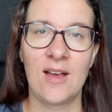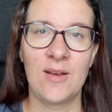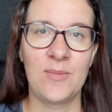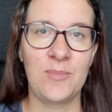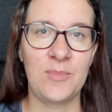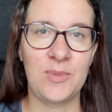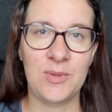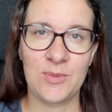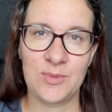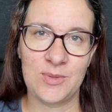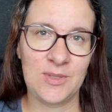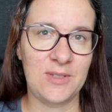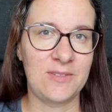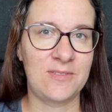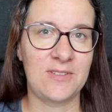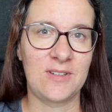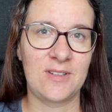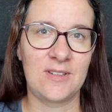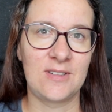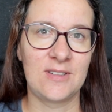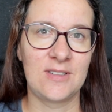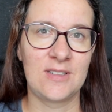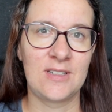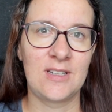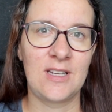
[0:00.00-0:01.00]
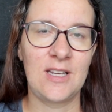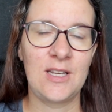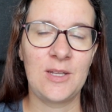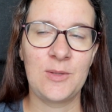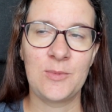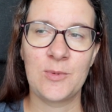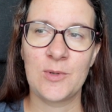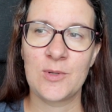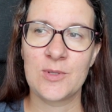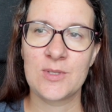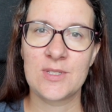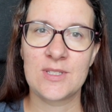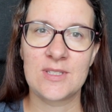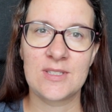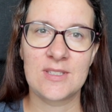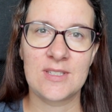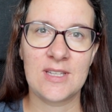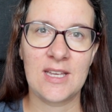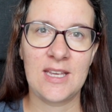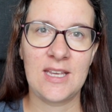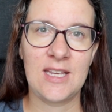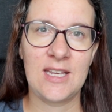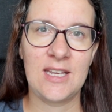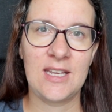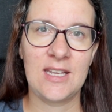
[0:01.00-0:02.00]
beautiful. It was
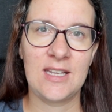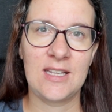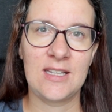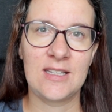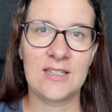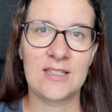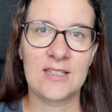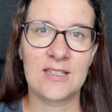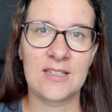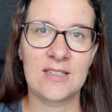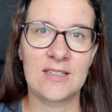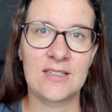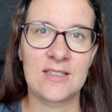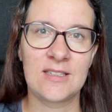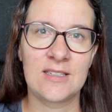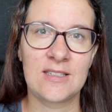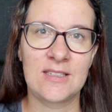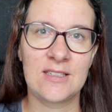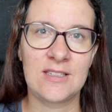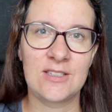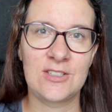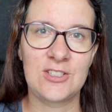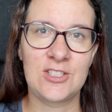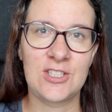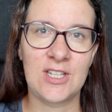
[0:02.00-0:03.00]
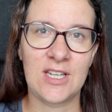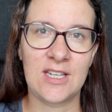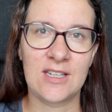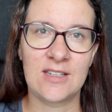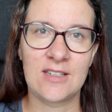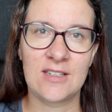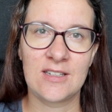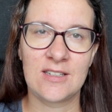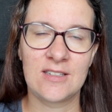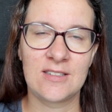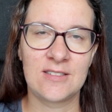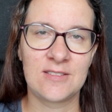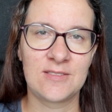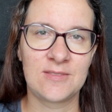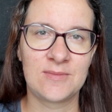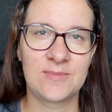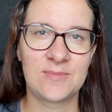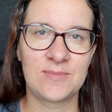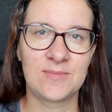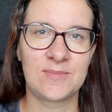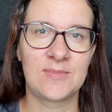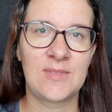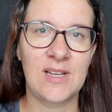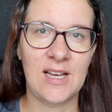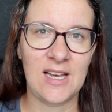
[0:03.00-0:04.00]
in the Czech
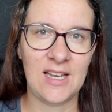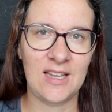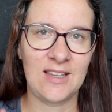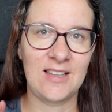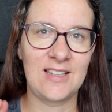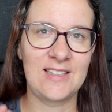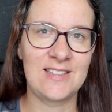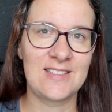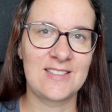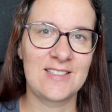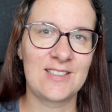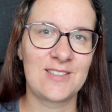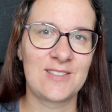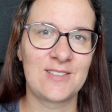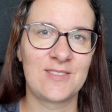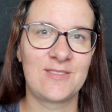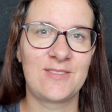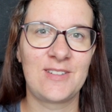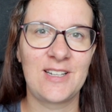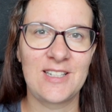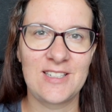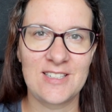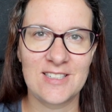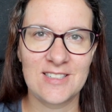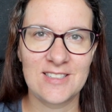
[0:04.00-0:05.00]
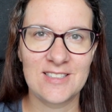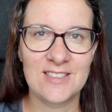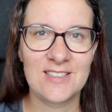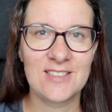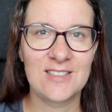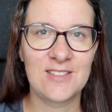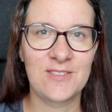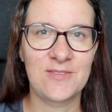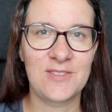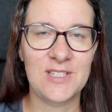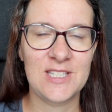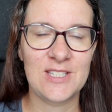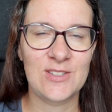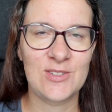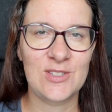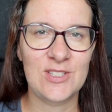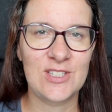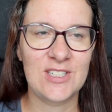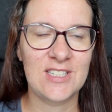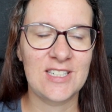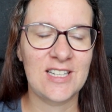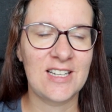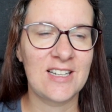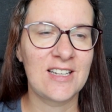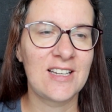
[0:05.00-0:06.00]
Highlands region,
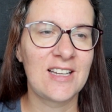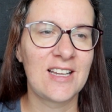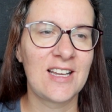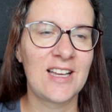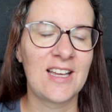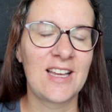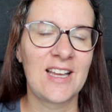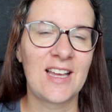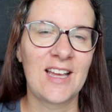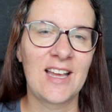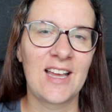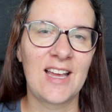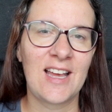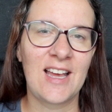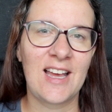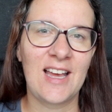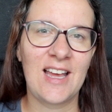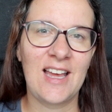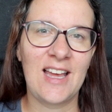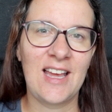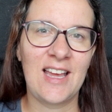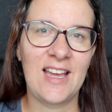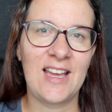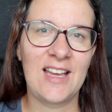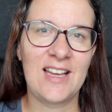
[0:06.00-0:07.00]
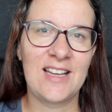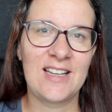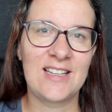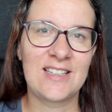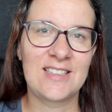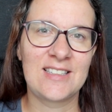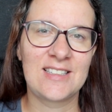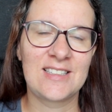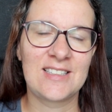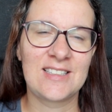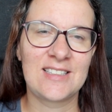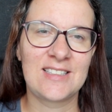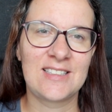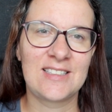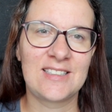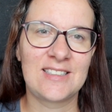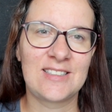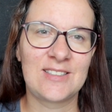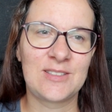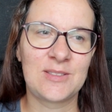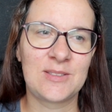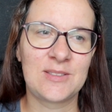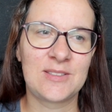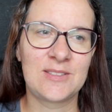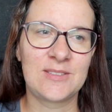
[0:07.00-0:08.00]
Vysočina, and
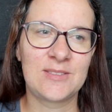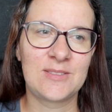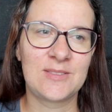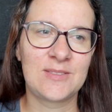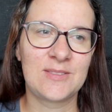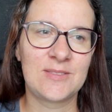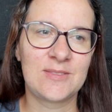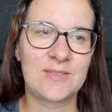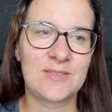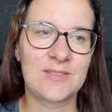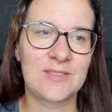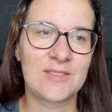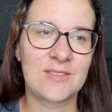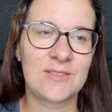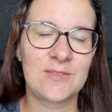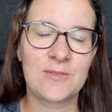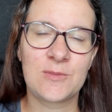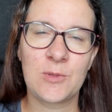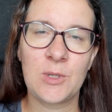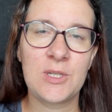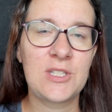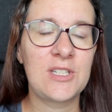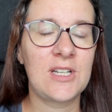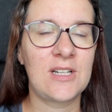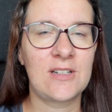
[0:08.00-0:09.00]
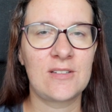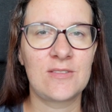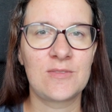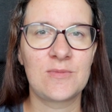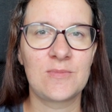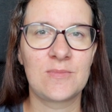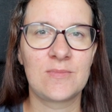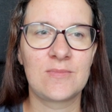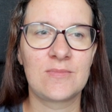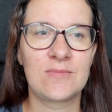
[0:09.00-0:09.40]
which are